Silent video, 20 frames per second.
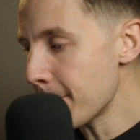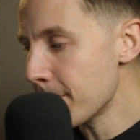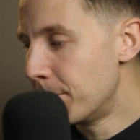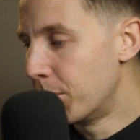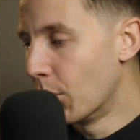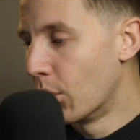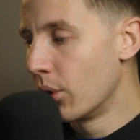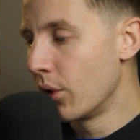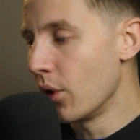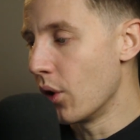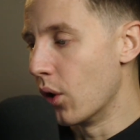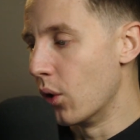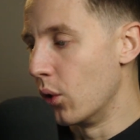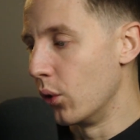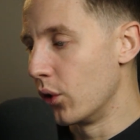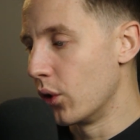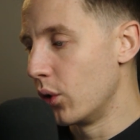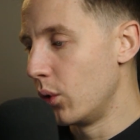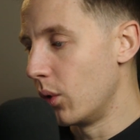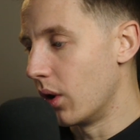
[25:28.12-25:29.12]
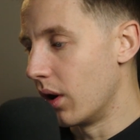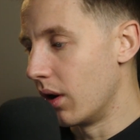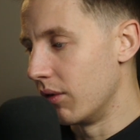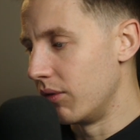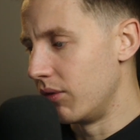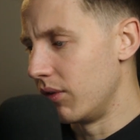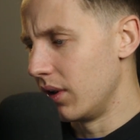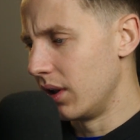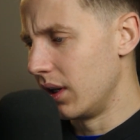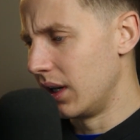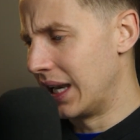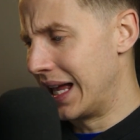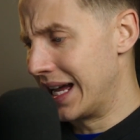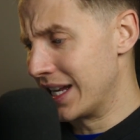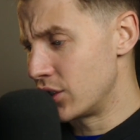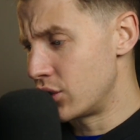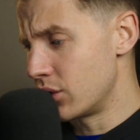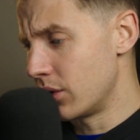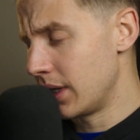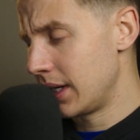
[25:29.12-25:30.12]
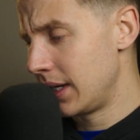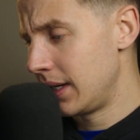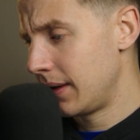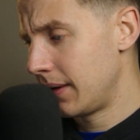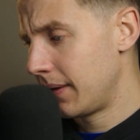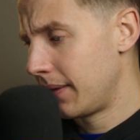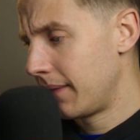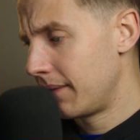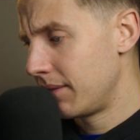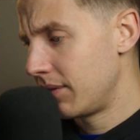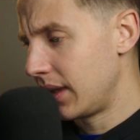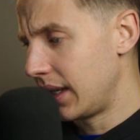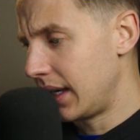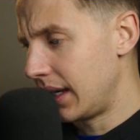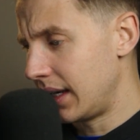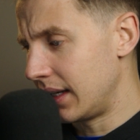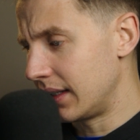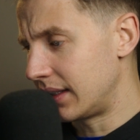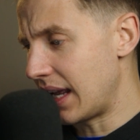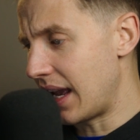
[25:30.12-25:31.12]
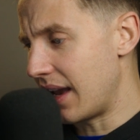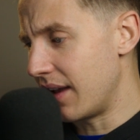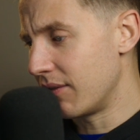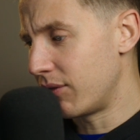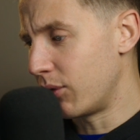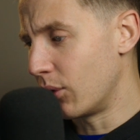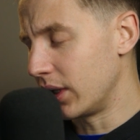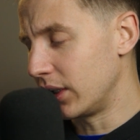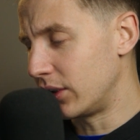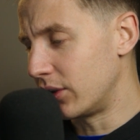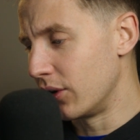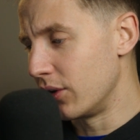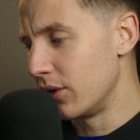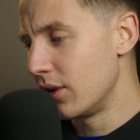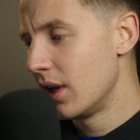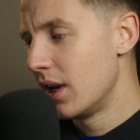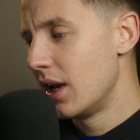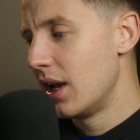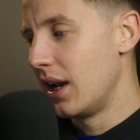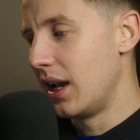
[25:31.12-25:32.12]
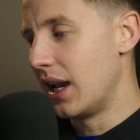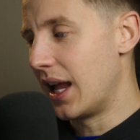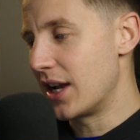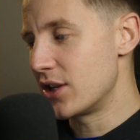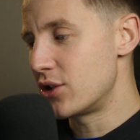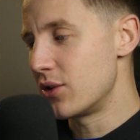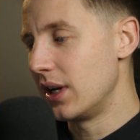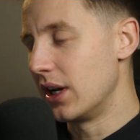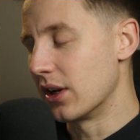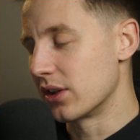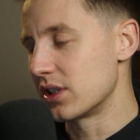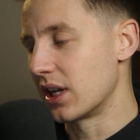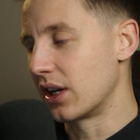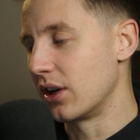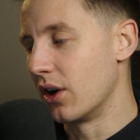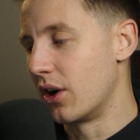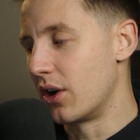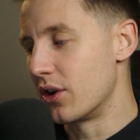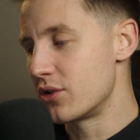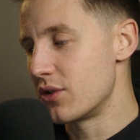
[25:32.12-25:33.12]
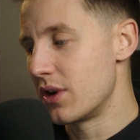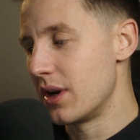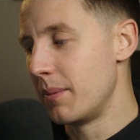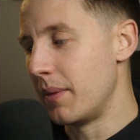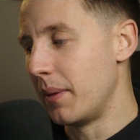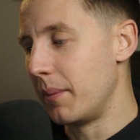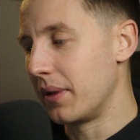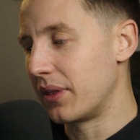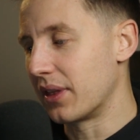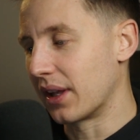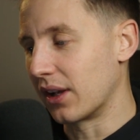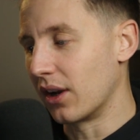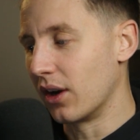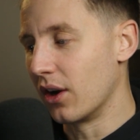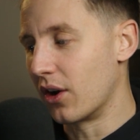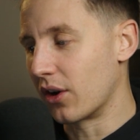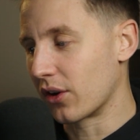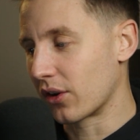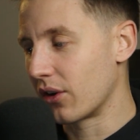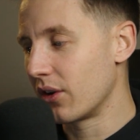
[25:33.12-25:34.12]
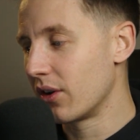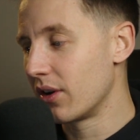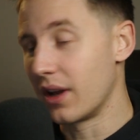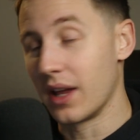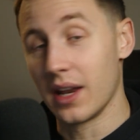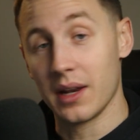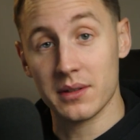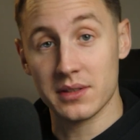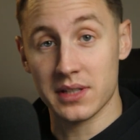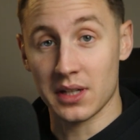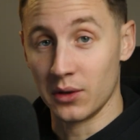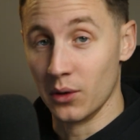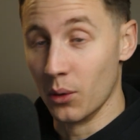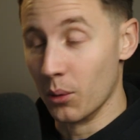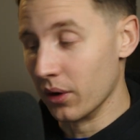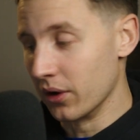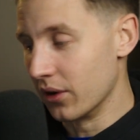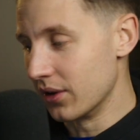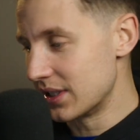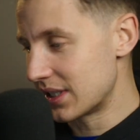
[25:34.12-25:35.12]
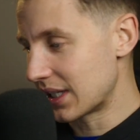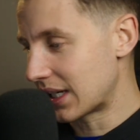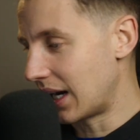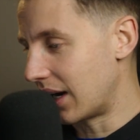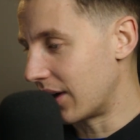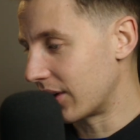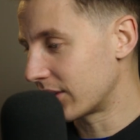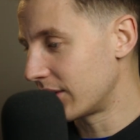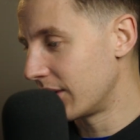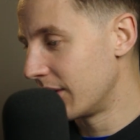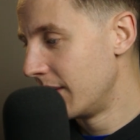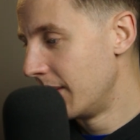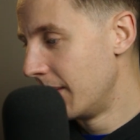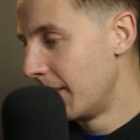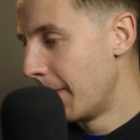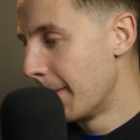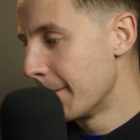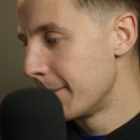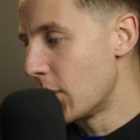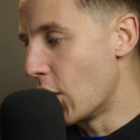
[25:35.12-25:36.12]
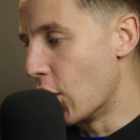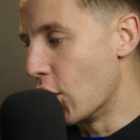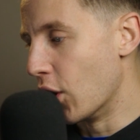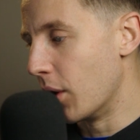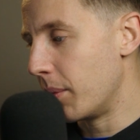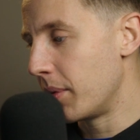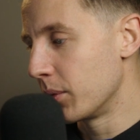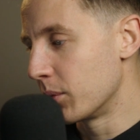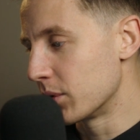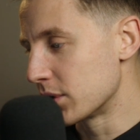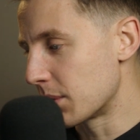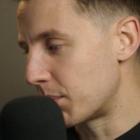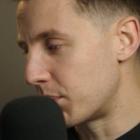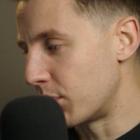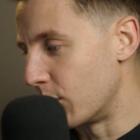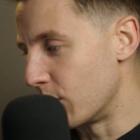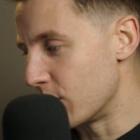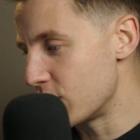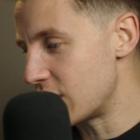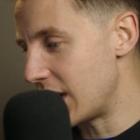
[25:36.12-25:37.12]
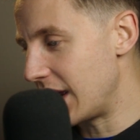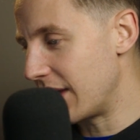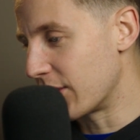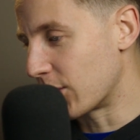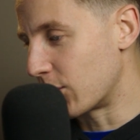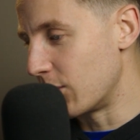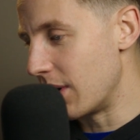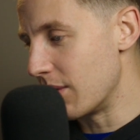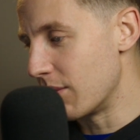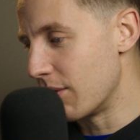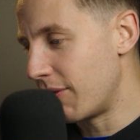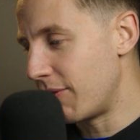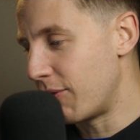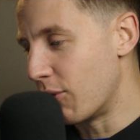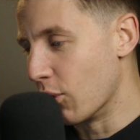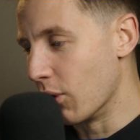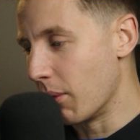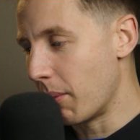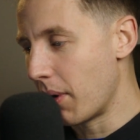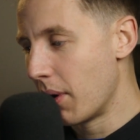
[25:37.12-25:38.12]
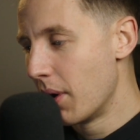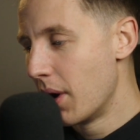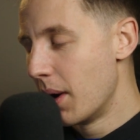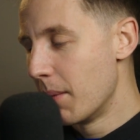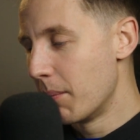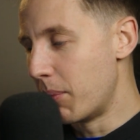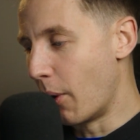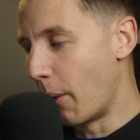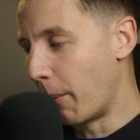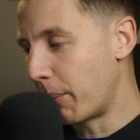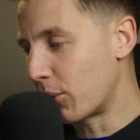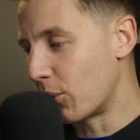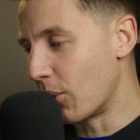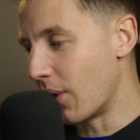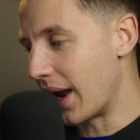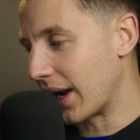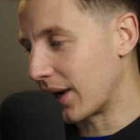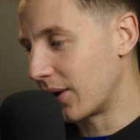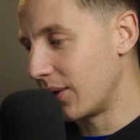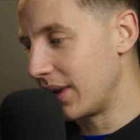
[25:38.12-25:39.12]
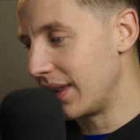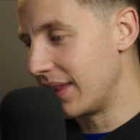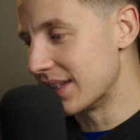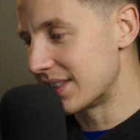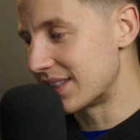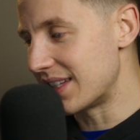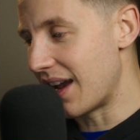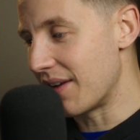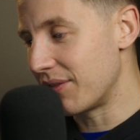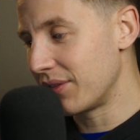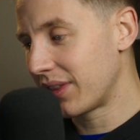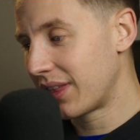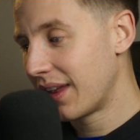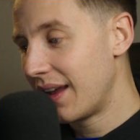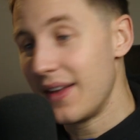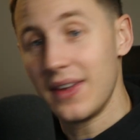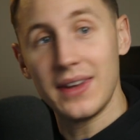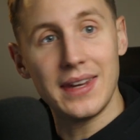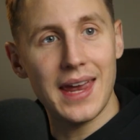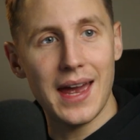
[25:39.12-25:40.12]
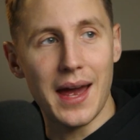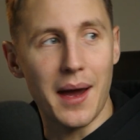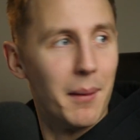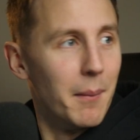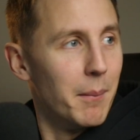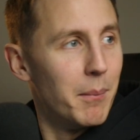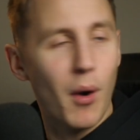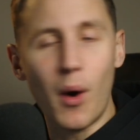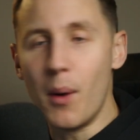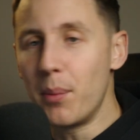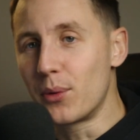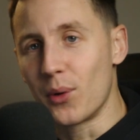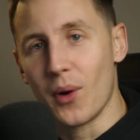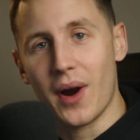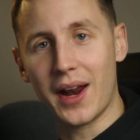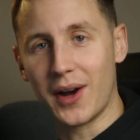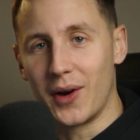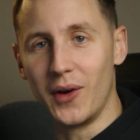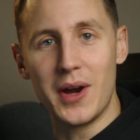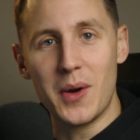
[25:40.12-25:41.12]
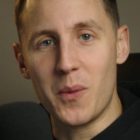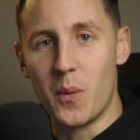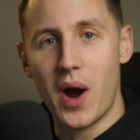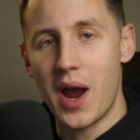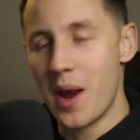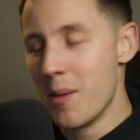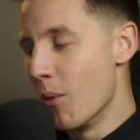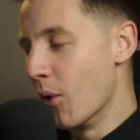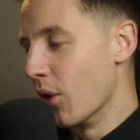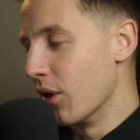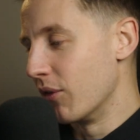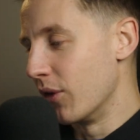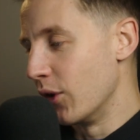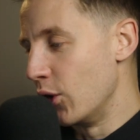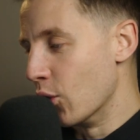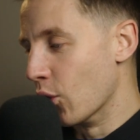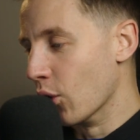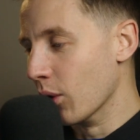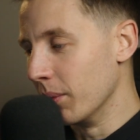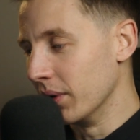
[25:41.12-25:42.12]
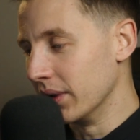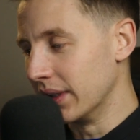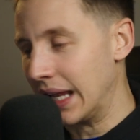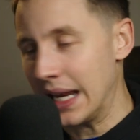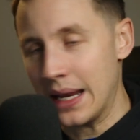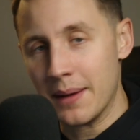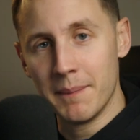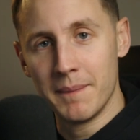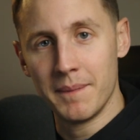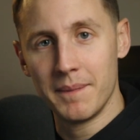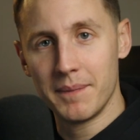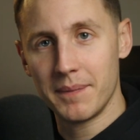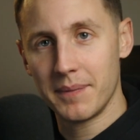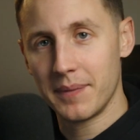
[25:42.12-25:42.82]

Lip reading: Born Odo of Lagery in 1042. Lagery looks like largery and made me think of lager, and I was like, no wonder he's a character. Urban was a protege of the great reformer, Pope Gregory VII. Yeah, Pope Gregory, way more of a normal name.